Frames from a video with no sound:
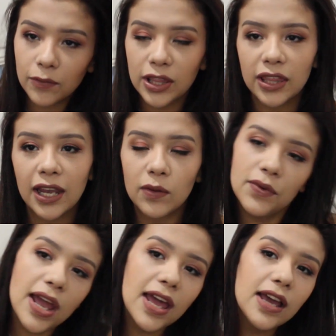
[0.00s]
with
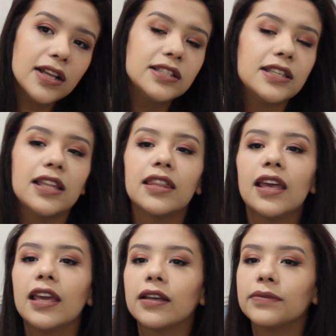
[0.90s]
like reds and
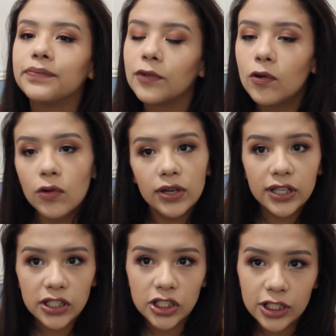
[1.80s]
like
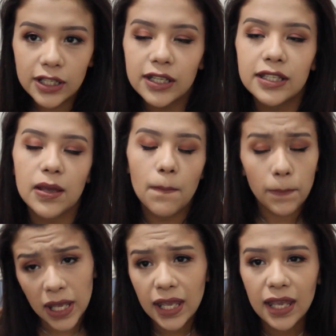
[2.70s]
oranges
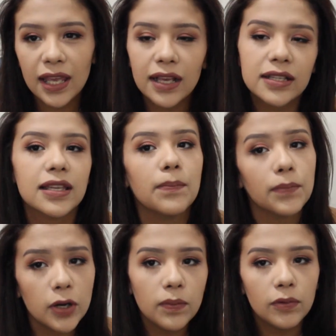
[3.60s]
and pinks
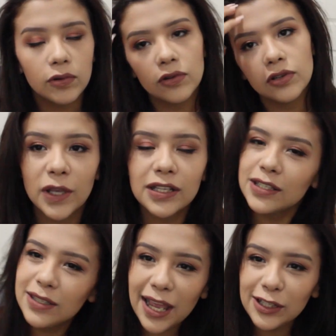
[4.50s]
and purples.
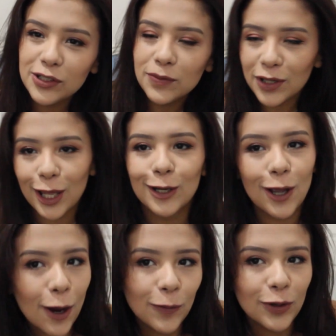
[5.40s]
It's natural, but like
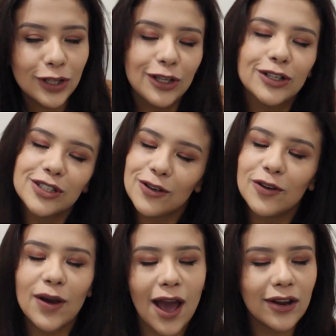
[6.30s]
not really. You can
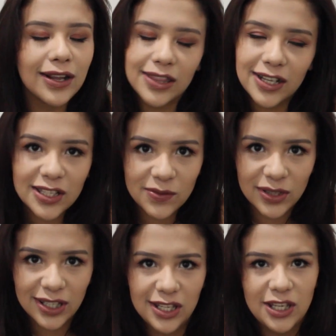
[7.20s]
still go out and I think it's
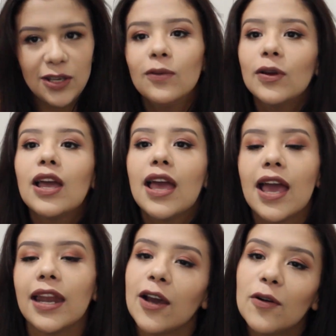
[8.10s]
really cute.
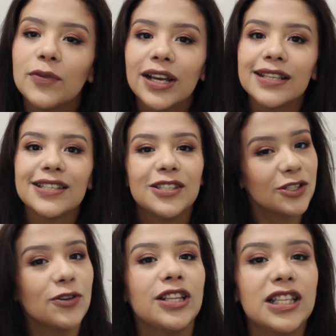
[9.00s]
I hope you guys
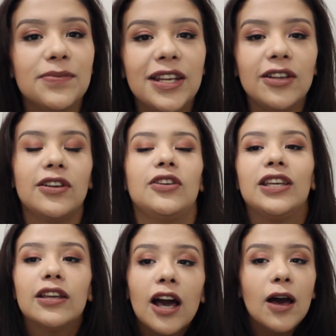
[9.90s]
enjoyed this video and you
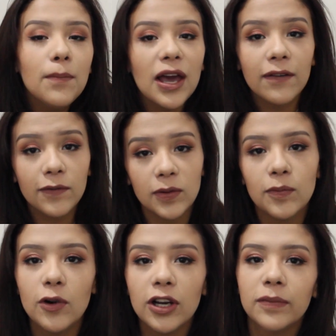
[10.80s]
can come back for
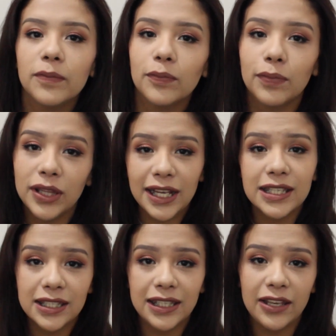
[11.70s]
more.
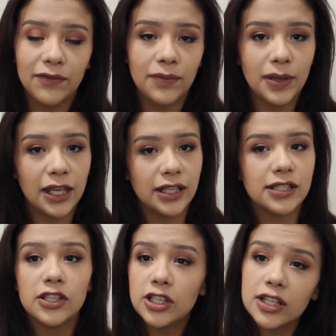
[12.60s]
Please leave me
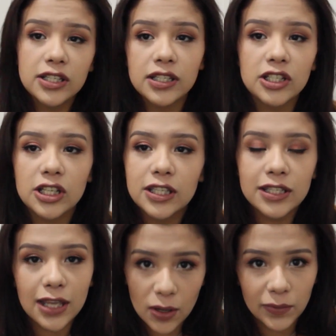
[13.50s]

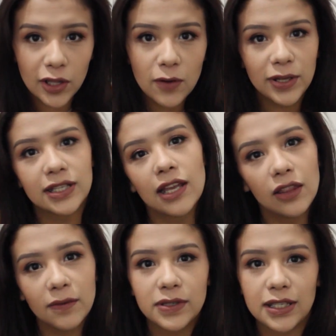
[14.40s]
suggestions down below because I
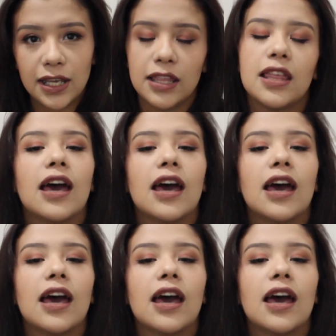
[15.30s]
love seeing